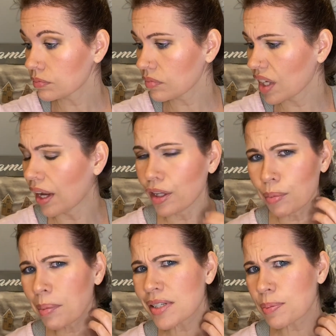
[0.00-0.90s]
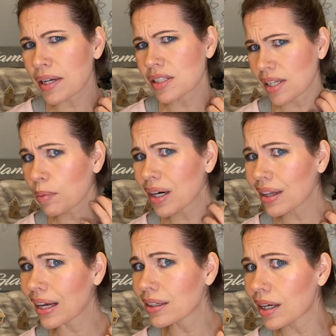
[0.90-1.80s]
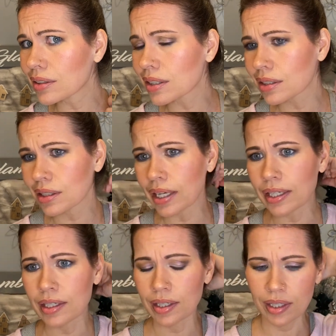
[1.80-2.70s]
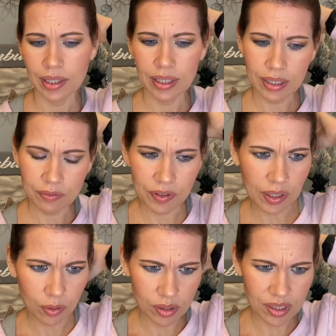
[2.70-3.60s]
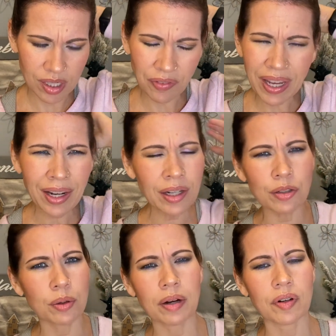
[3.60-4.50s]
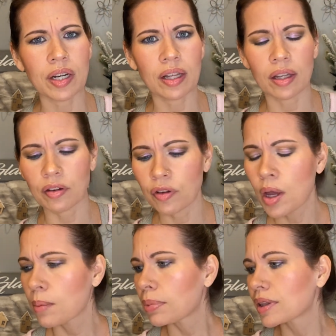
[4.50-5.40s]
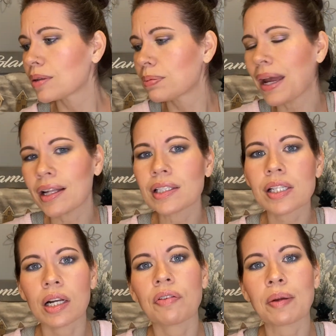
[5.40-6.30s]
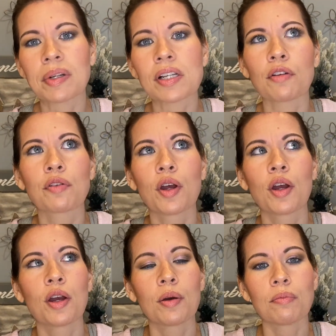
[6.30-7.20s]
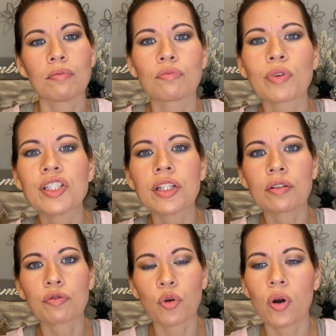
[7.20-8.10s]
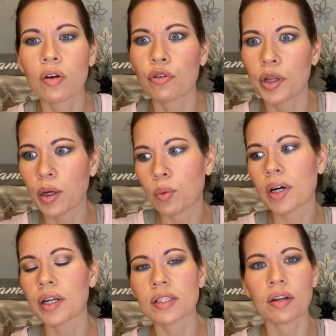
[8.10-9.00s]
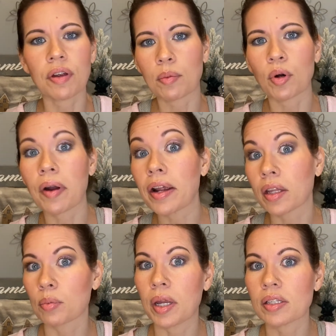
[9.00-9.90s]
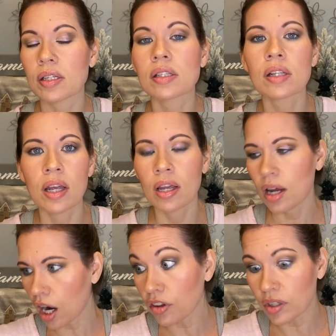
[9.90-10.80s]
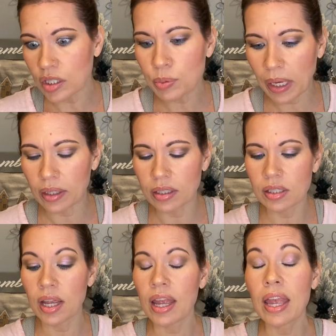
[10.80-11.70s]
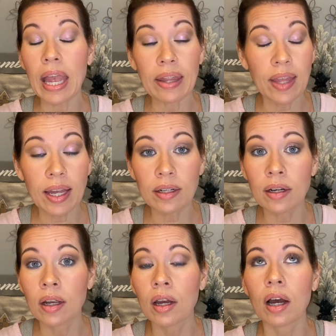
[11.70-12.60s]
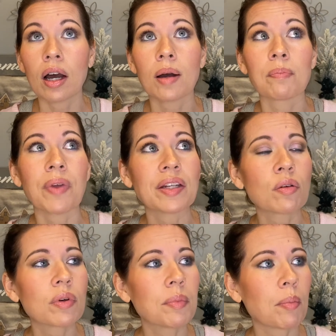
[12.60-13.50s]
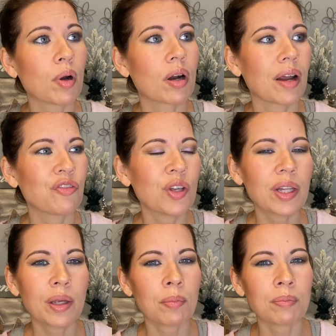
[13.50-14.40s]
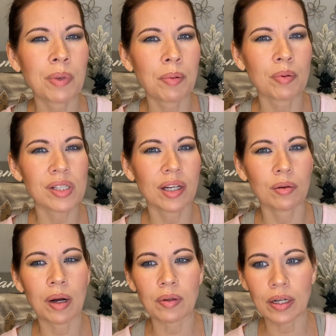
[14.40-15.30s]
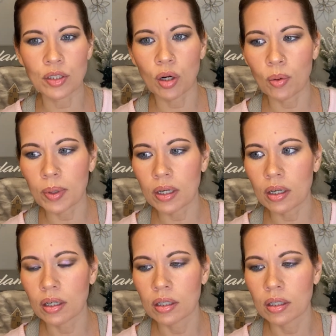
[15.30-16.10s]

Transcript: yeah, you might be surprised because I wear a lot of color like in videos and stuff, and I do in everyday life. But the palettes that I find myself reaching for like work and stuff on a more regular basis are these palettes. And then I don't remember, I feel like it maybe was like around October